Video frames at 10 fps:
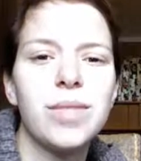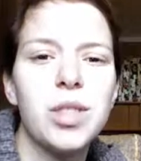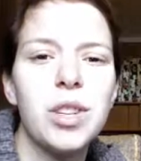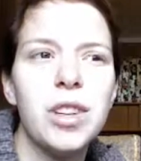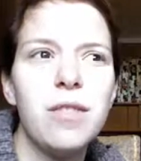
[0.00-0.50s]

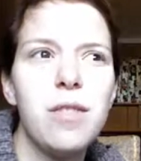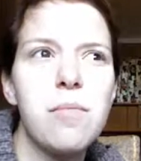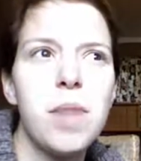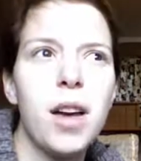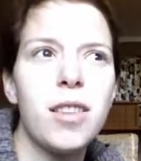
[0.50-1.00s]
sort of a
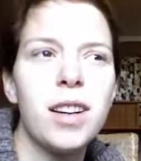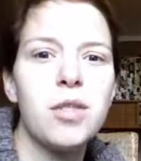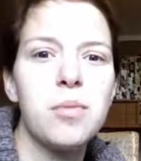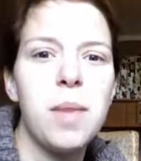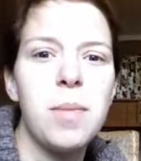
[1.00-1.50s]
moderate
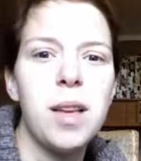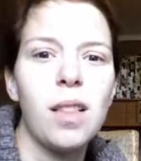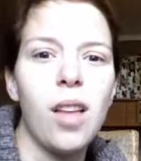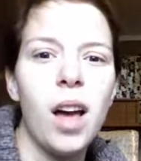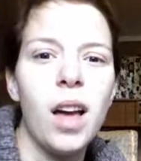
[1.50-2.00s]
to maybe a
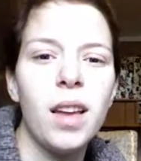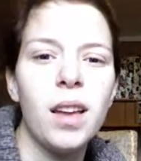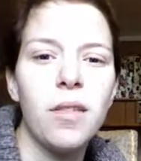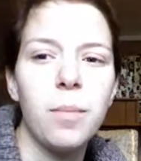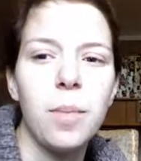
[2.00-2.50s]
lot
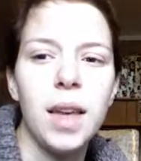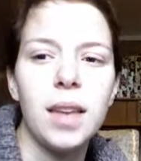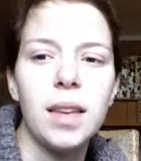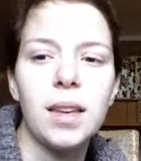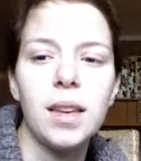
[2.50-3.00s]
of
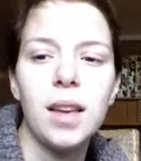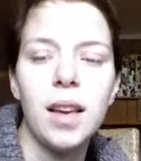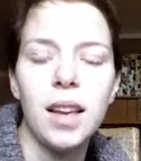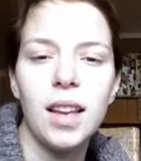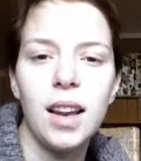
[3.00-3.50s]
pain,
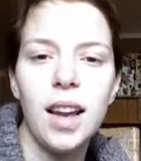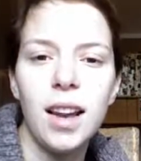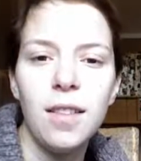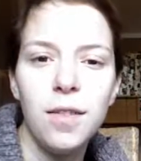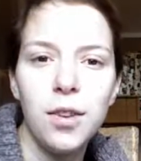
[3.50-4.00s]
and I
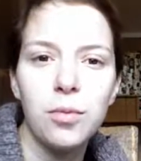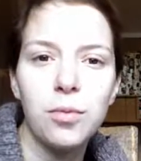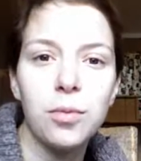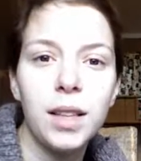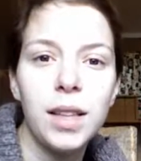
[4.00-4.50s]
kind of feel
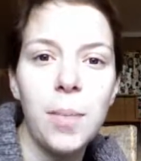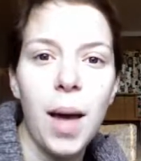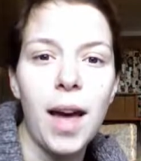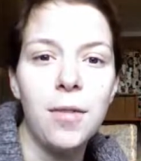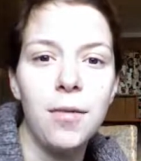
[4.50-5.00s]
really
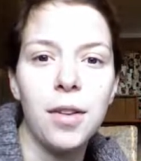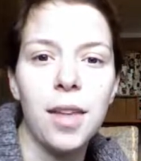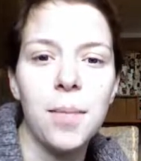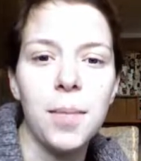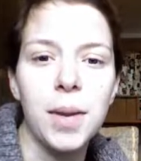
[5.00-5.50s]
bad for
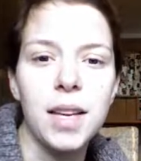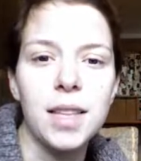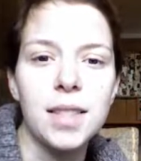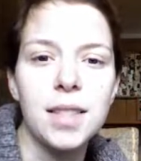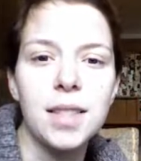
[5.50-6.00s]
them
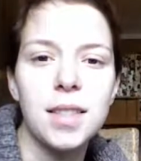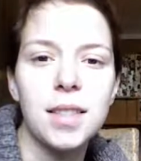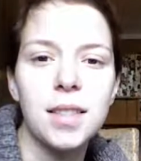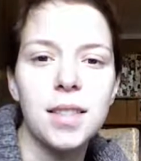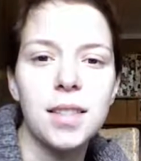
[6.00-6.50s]
because,
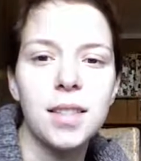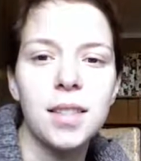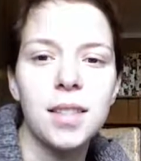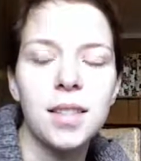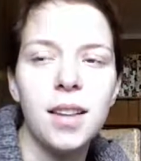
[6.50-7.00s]

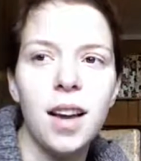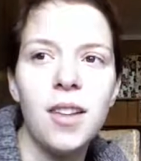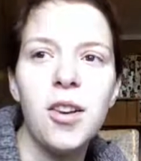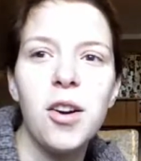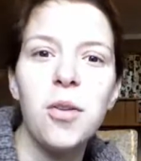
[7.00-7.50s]
I
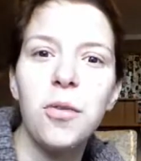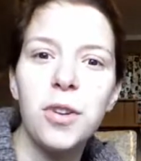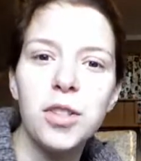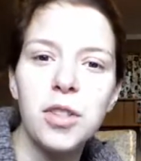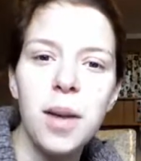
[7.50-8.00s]
don't know,
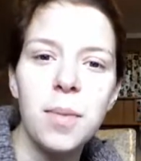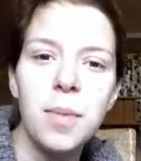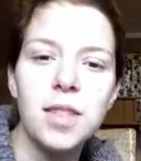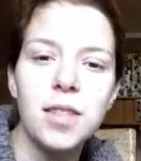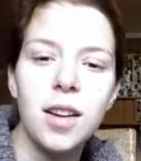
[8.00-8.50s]
first
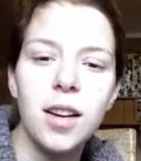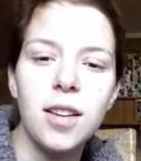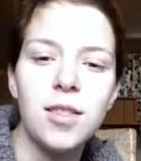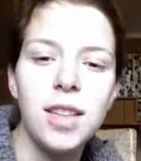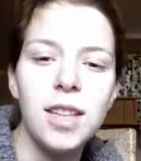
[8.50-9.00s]
trimester's hard.
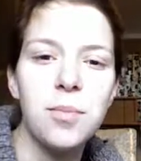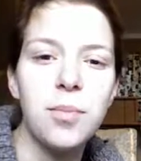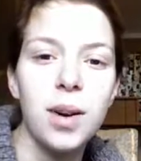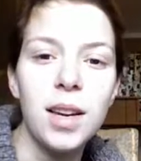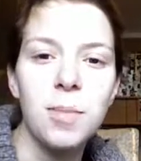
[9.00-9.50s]
You need a
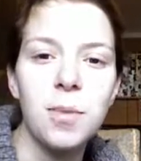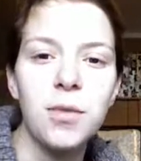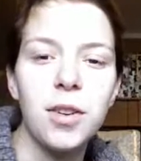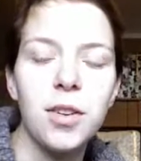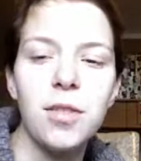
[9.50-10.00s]
break
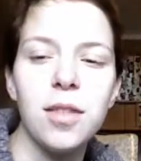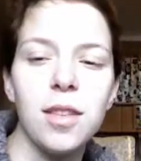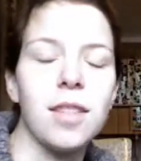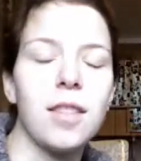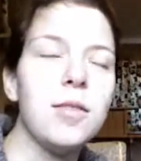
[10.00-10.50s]
before you go into the
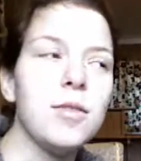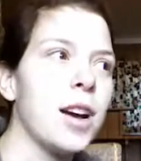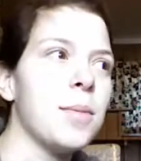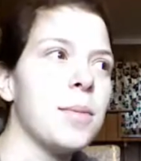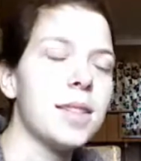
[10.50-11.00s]
third
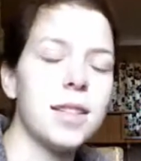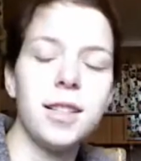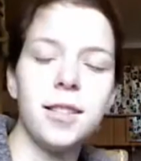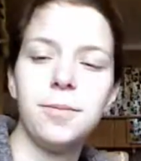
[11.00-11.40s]
trimester.